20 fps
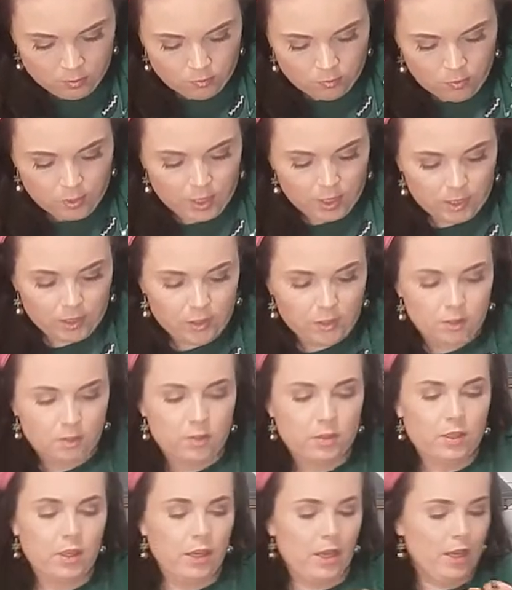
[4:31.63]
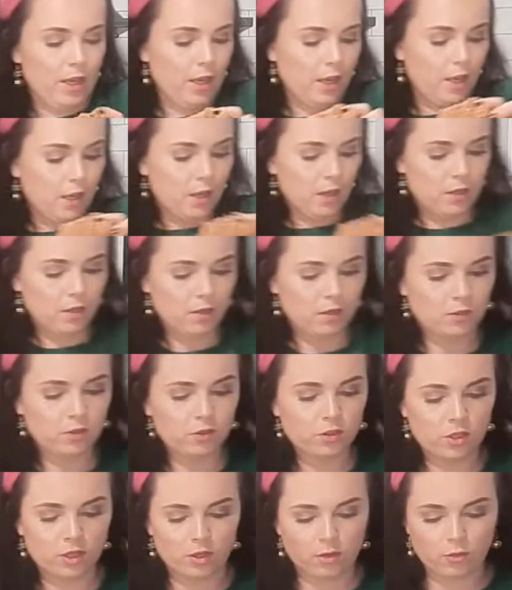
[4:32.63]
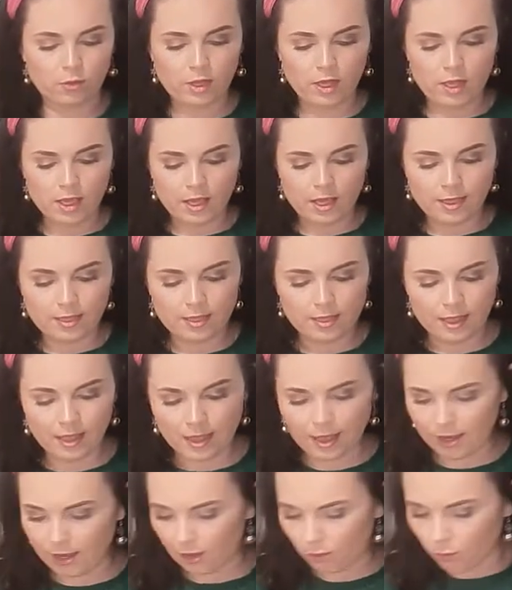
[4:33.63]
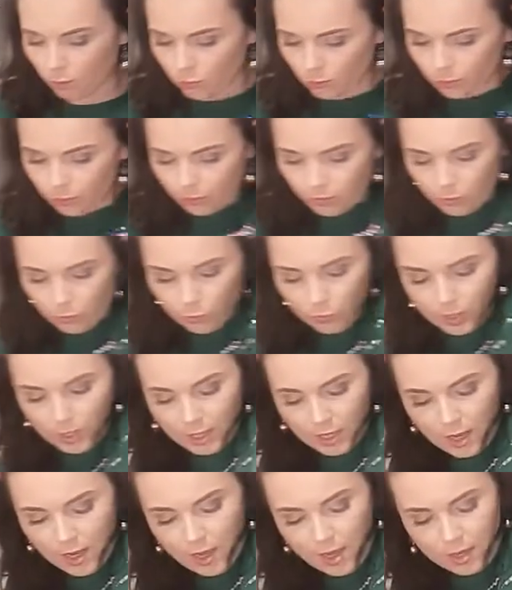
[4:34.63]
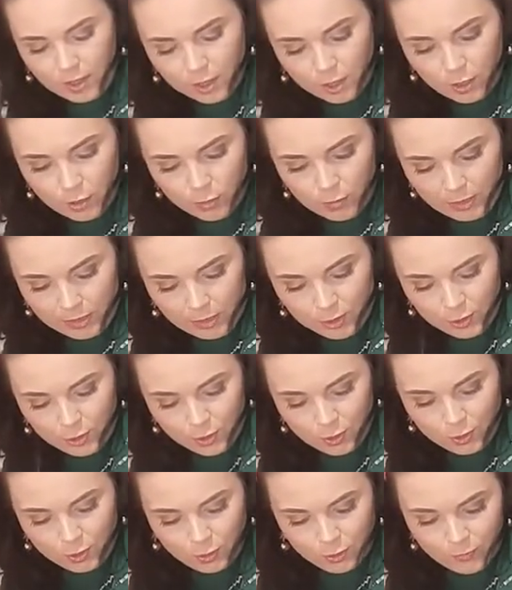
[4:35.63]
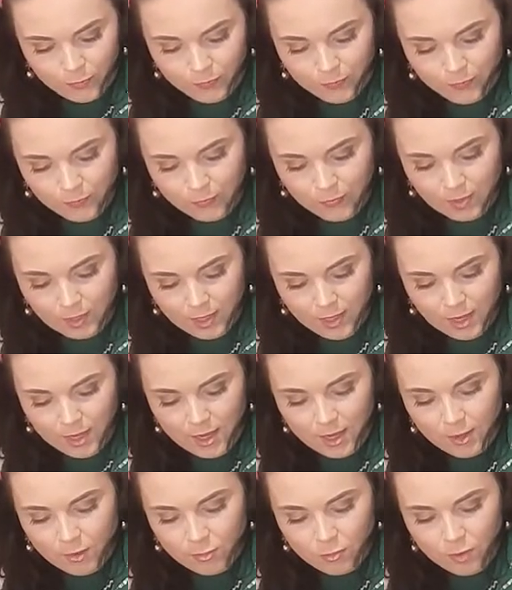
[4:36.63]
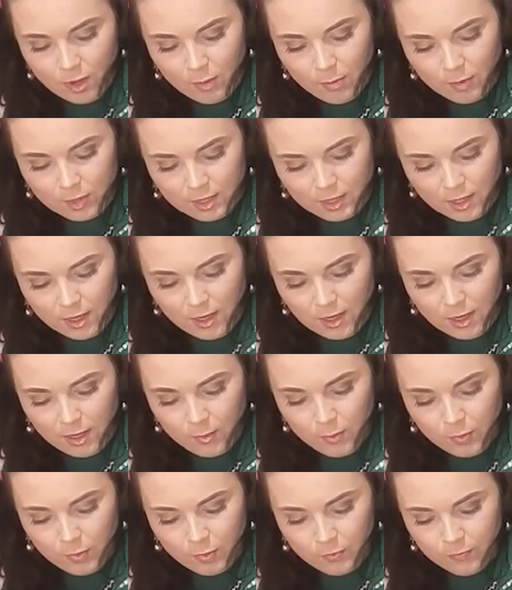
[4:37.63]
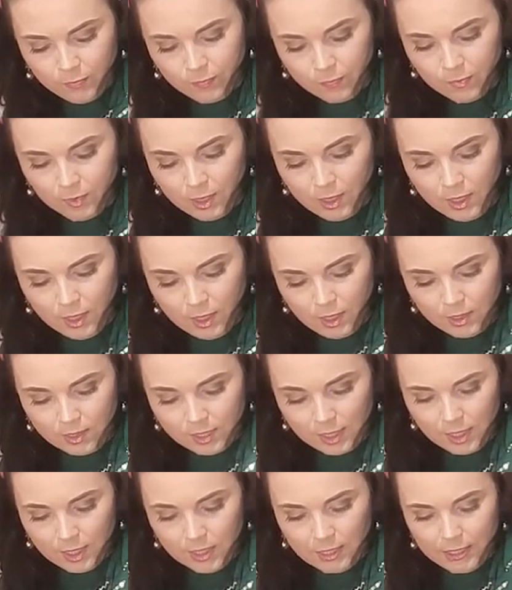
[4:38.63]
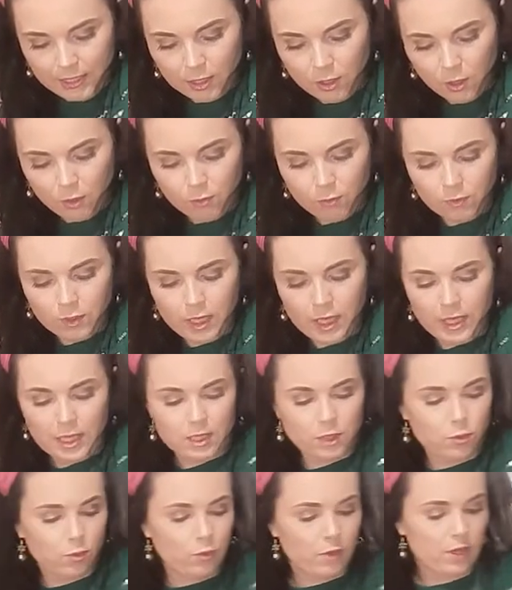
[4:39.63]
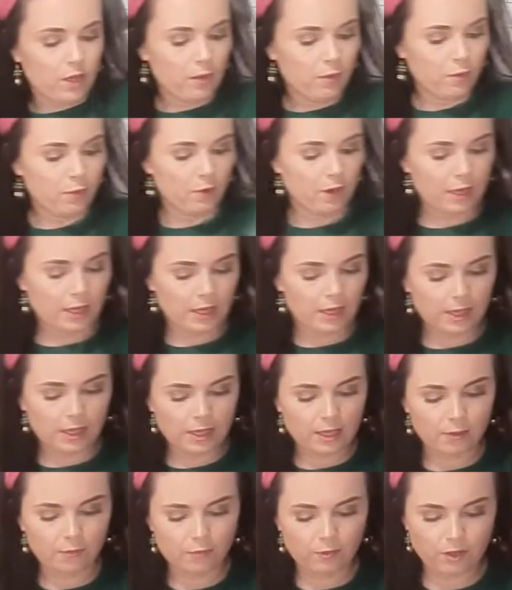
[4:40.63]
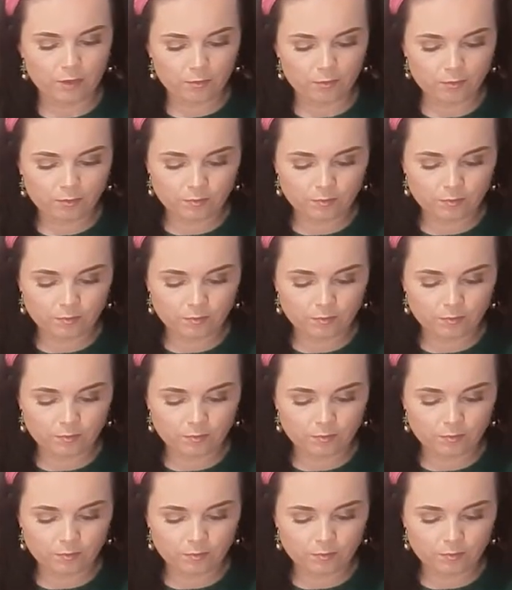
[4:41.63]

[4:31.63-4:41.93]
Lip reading: Right, okay, so now we are going to wrap it up, tightly cover it with cling film.